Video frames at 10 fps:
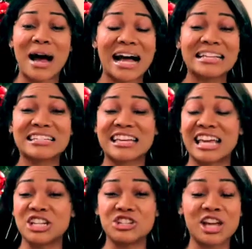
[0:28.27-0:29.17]

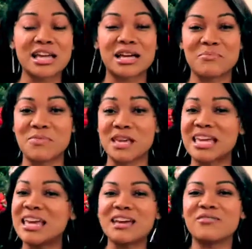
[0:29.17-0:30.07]
Isaac, and Jacob, the
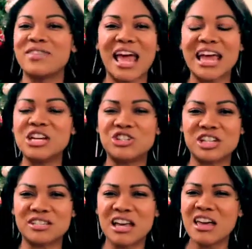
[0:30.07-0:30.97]
King of the
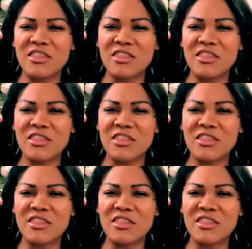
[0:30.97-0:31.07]
ages,